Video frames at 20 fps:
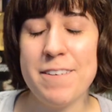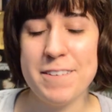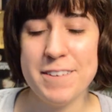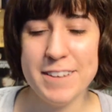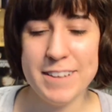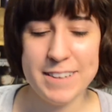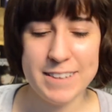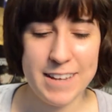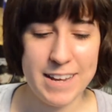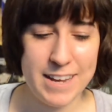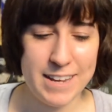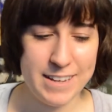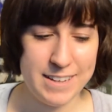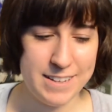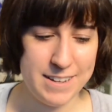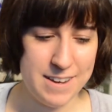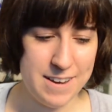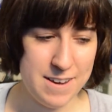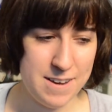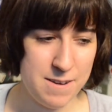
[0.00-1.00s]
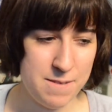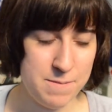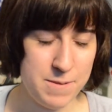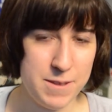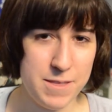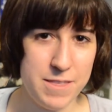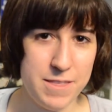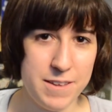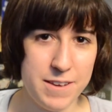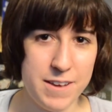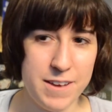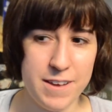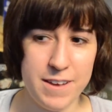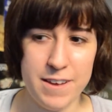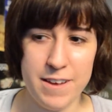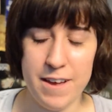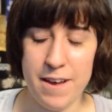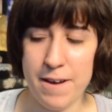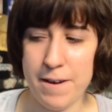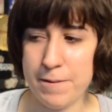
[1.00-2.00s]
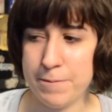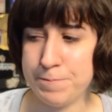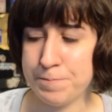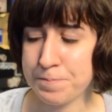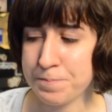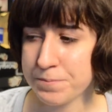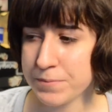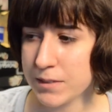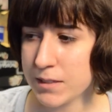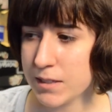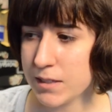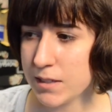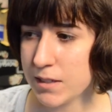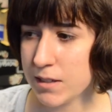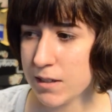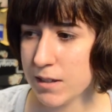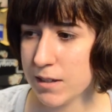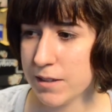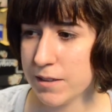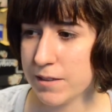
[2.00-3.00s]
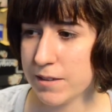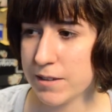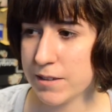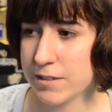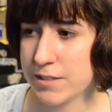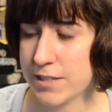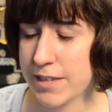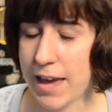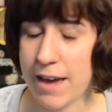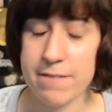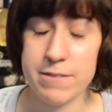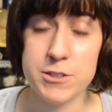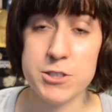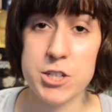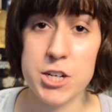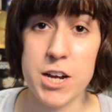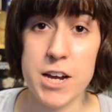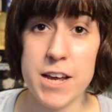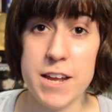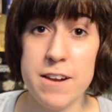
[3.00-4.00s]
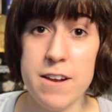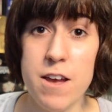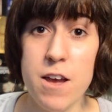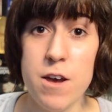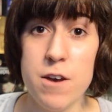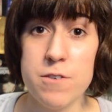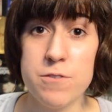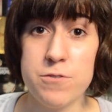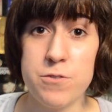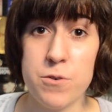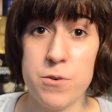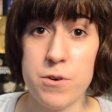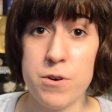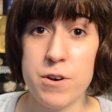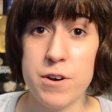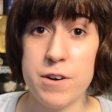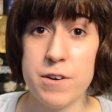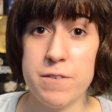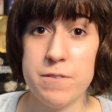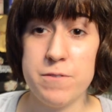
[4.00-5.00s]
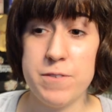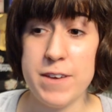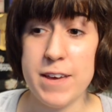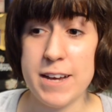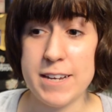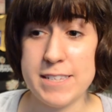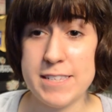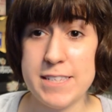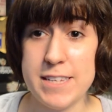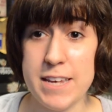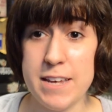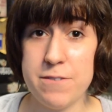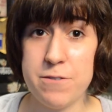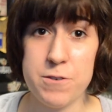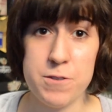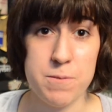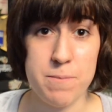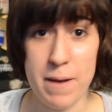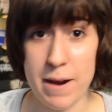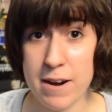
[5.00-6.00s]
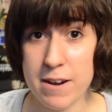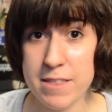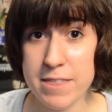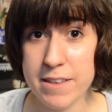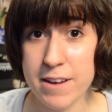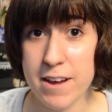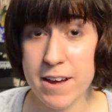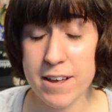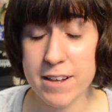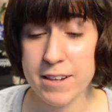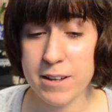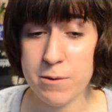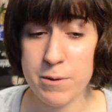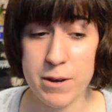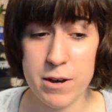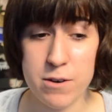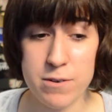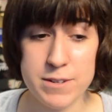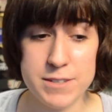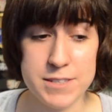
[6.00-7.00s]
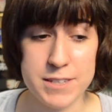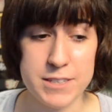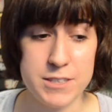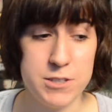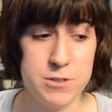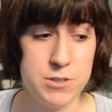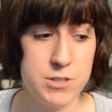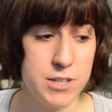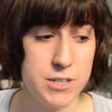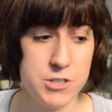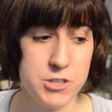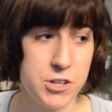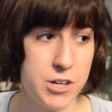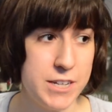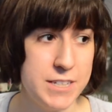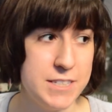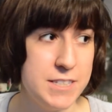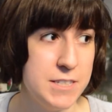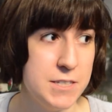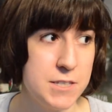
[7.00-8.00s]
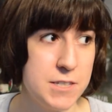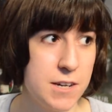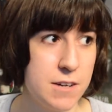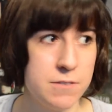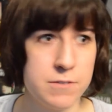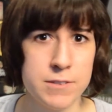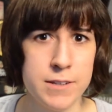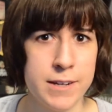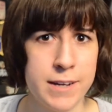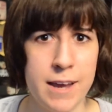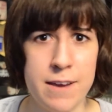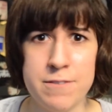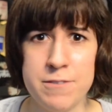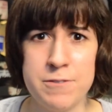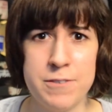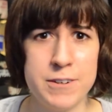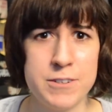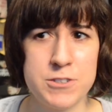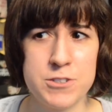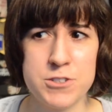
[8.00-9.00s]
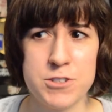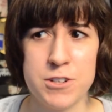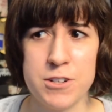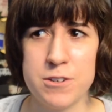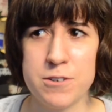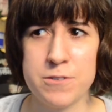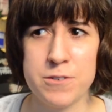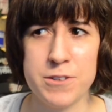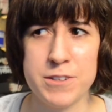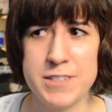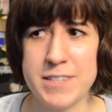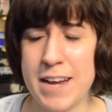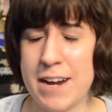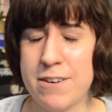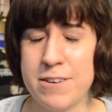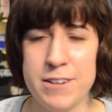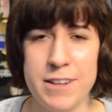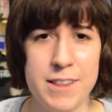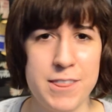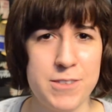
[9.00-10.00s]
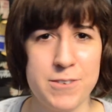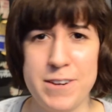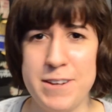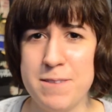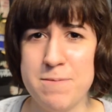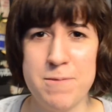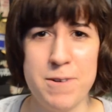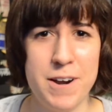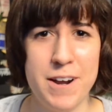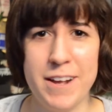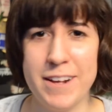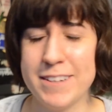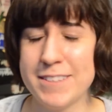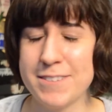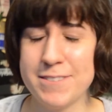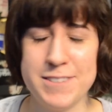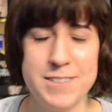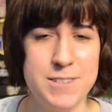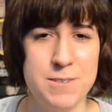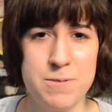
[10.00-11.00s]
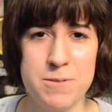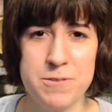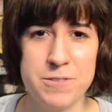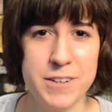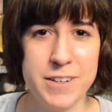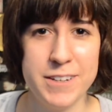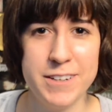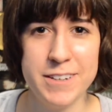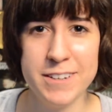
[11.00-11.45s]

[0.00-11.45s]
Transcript: I really like, um, the, um, the scavenger hunt for V I C for the marathon. Like, we always like do such crazy stuff and like have adventures all over the town at like three in the morning. It's always super fun.